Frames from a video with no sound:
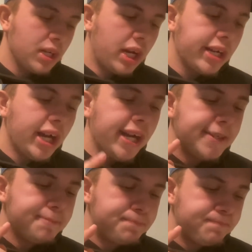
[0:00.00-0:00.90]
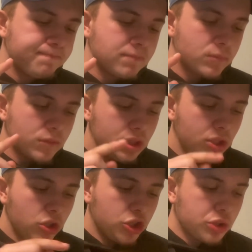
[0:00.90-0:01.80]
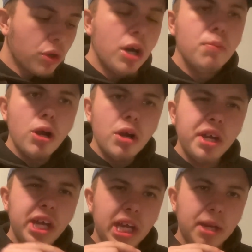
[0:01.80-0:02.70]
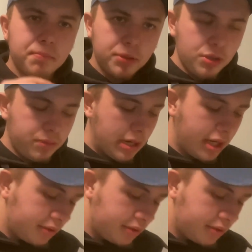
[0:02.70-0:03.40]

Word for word: I got strawberry and blueberry.